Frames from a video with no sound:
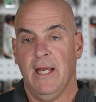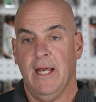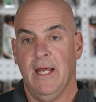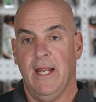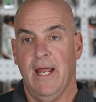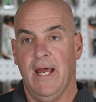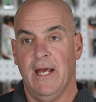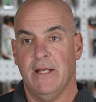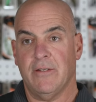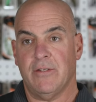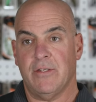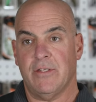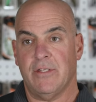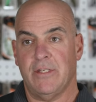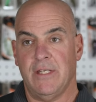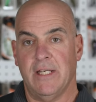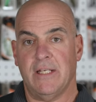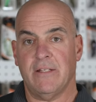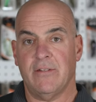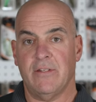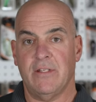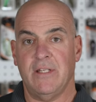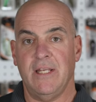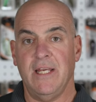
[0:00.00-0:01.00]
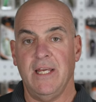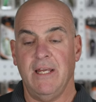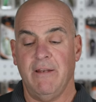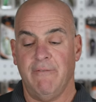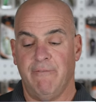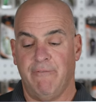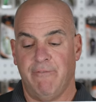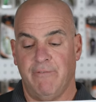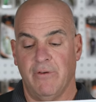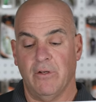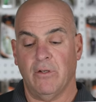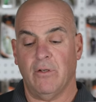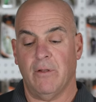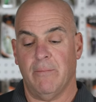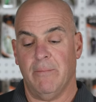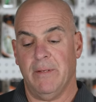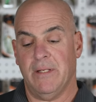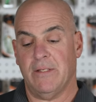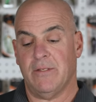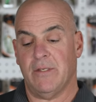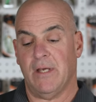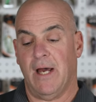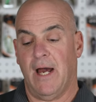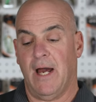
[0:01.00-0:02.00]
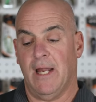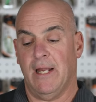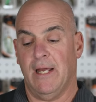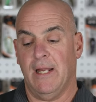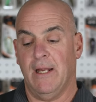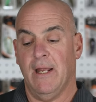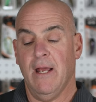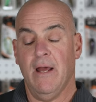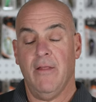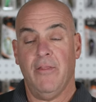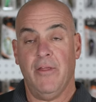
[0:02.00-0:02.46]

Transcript: It has sixteen filaments on it.